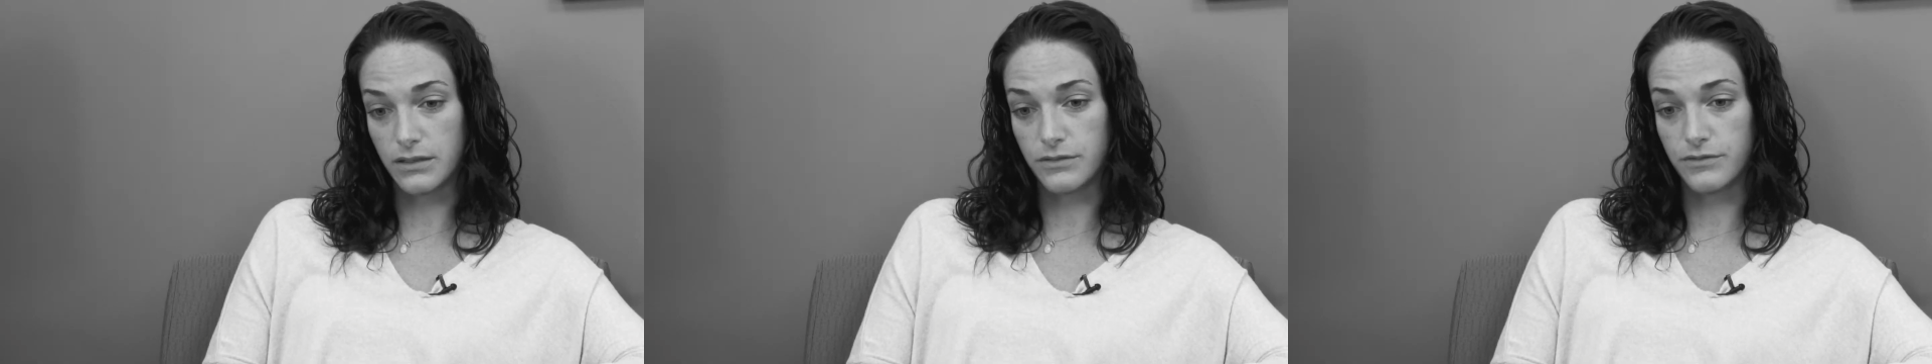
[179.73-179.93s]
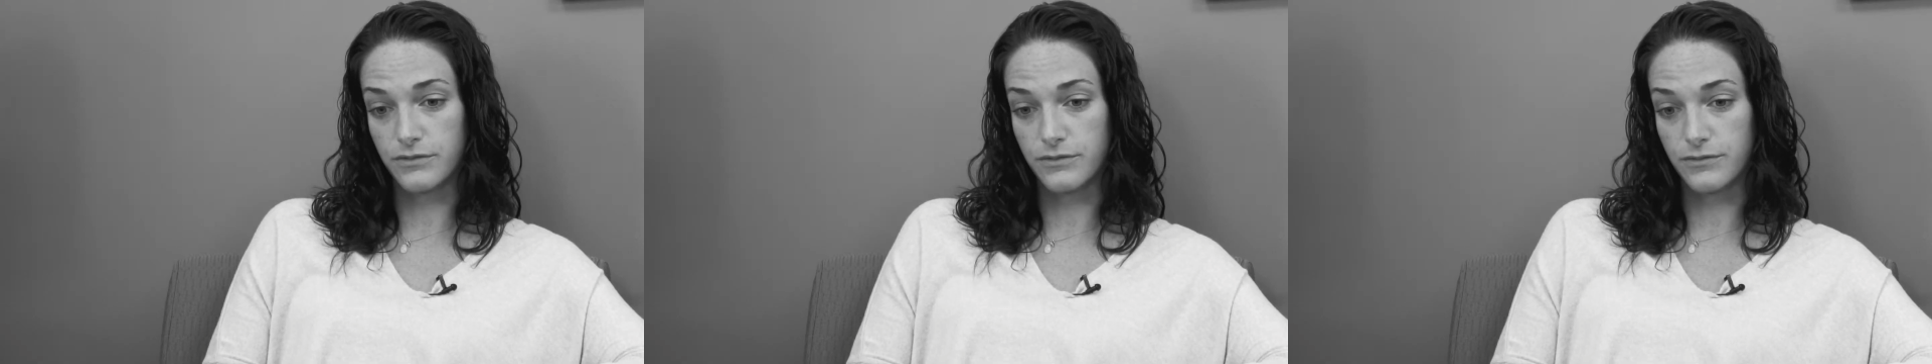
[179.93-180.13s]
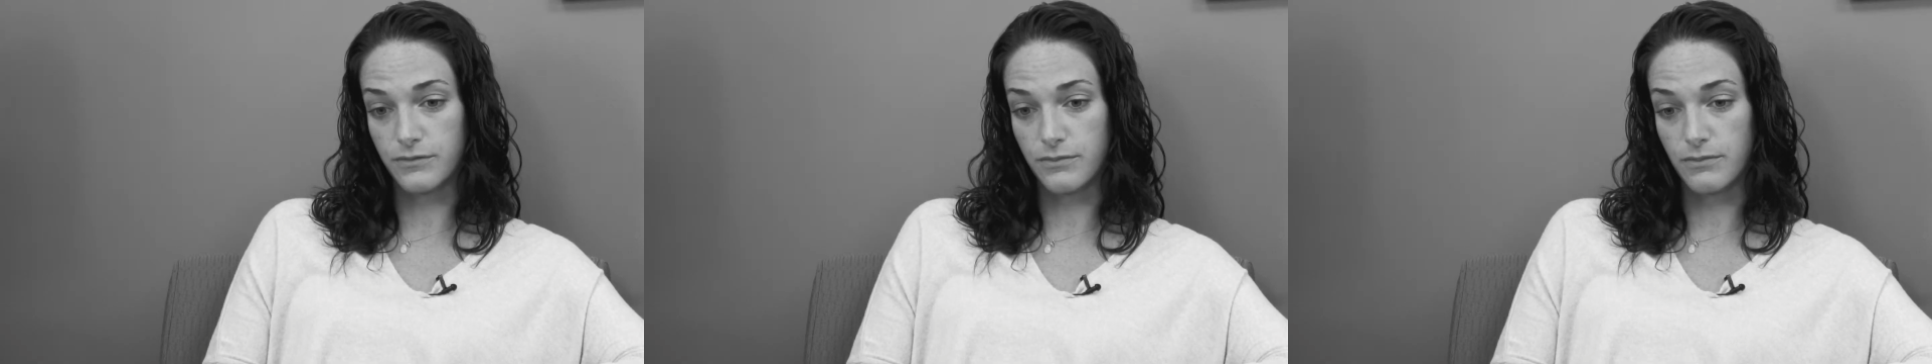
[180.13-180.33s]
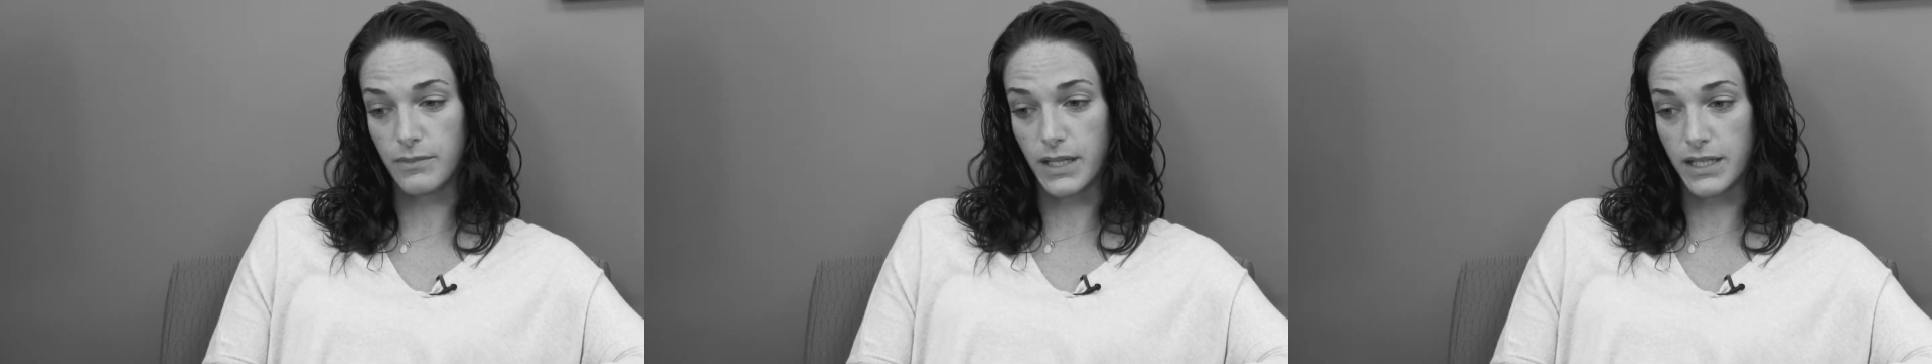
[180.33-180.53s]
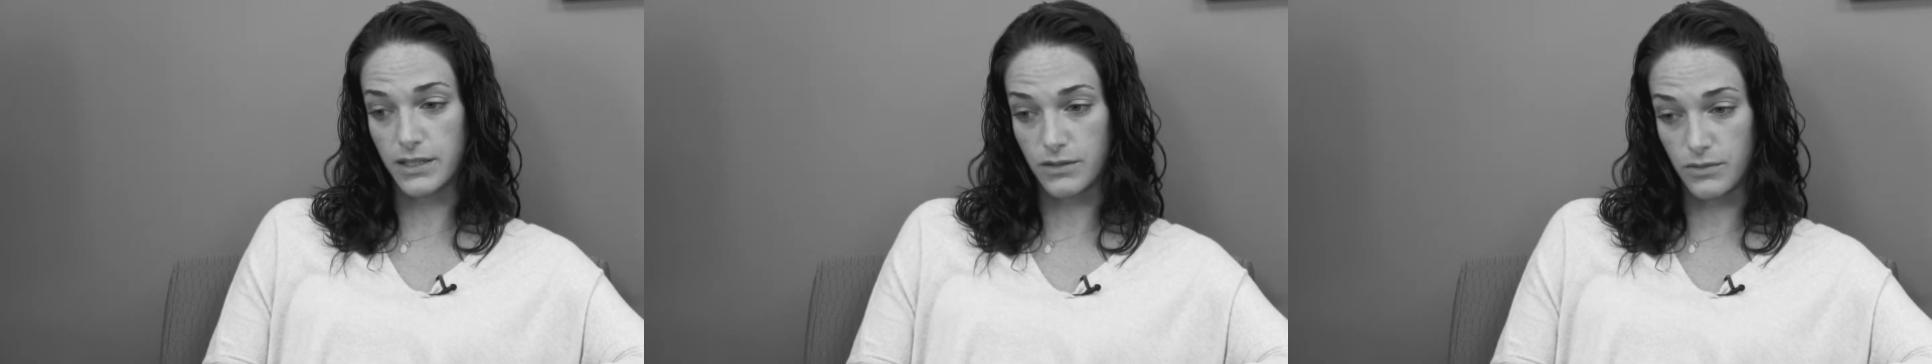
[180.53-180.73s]
of
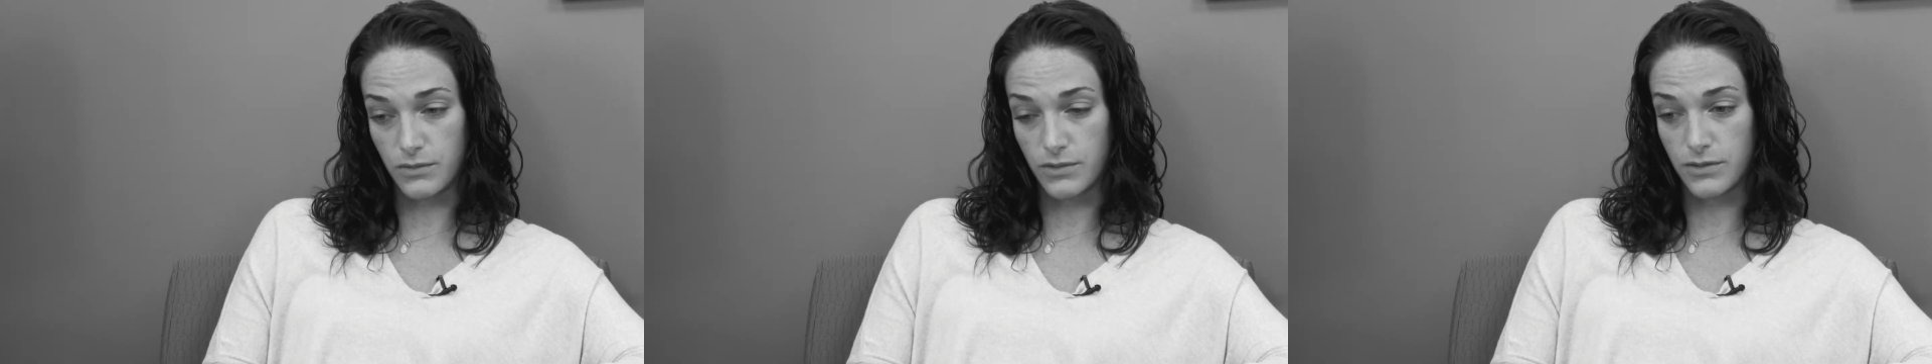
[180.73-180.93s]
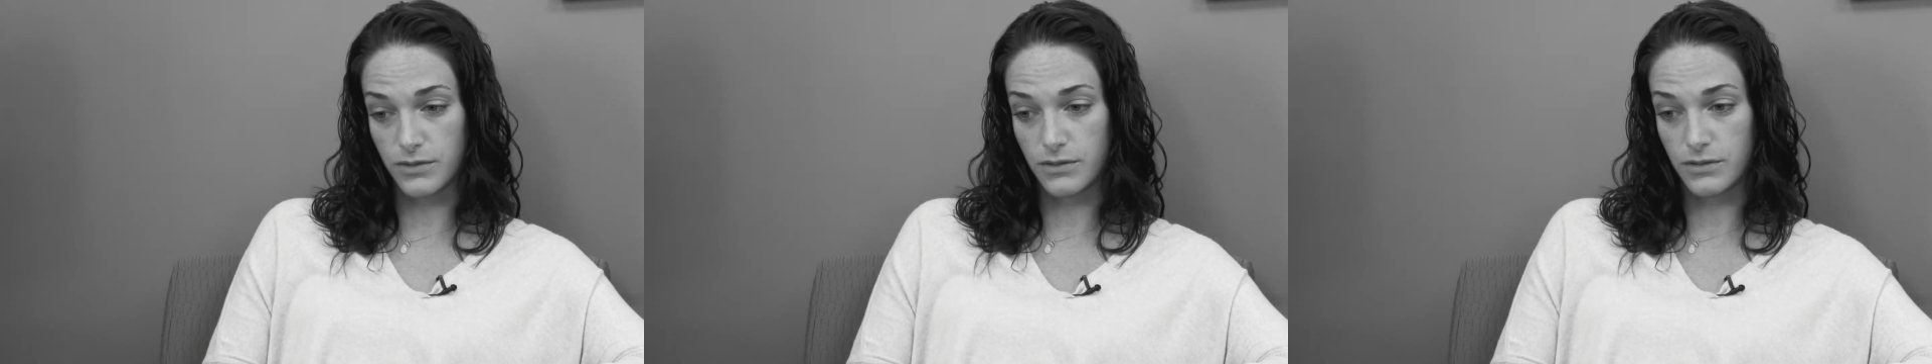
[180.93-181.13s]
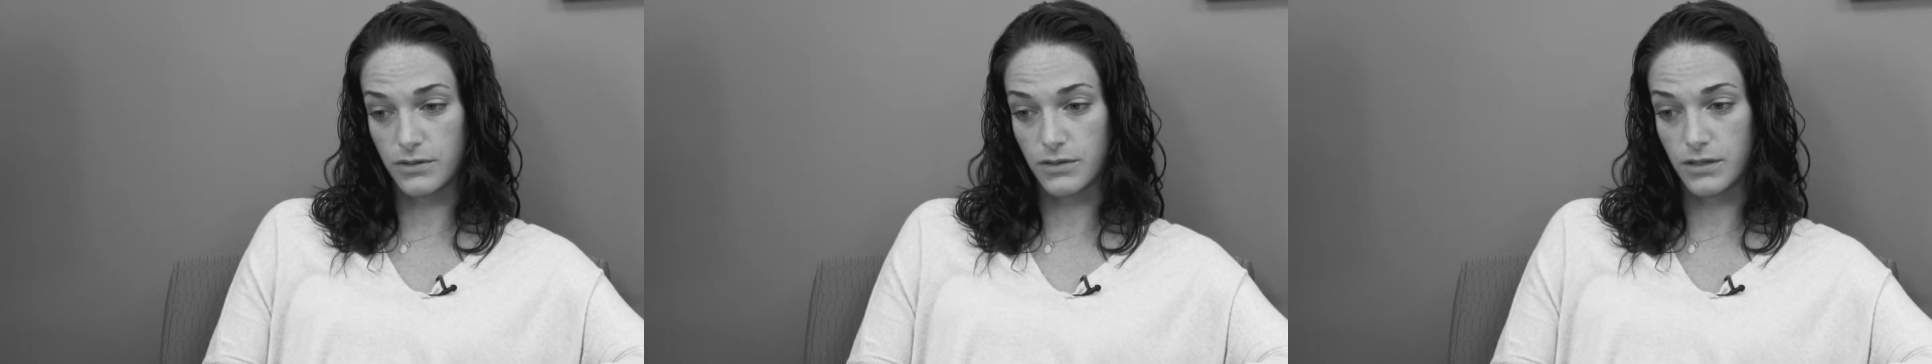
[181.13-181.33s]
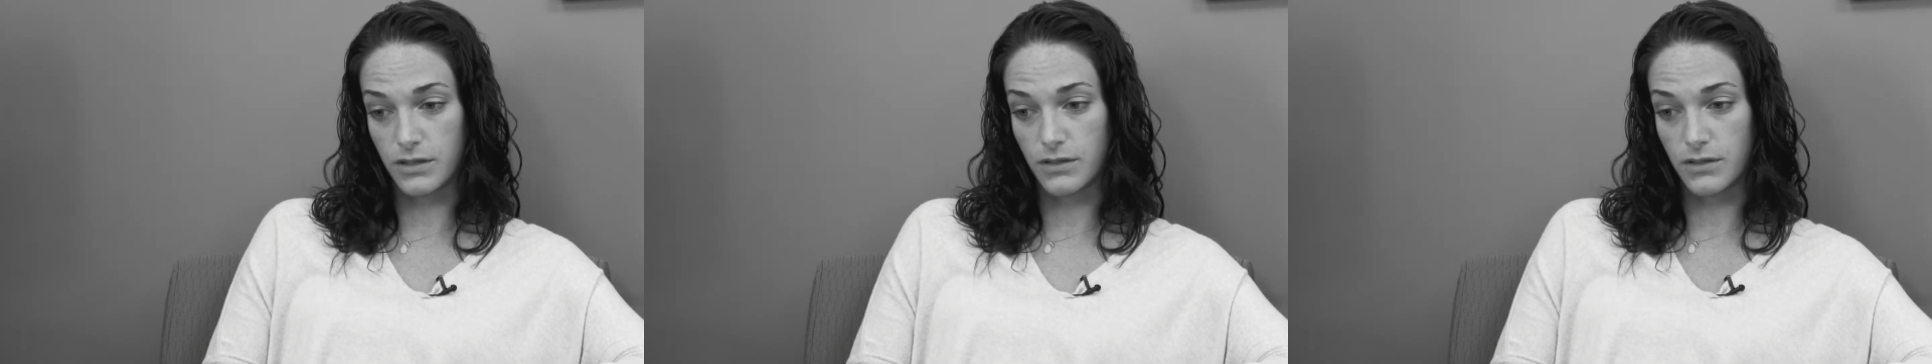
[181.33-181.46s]
my use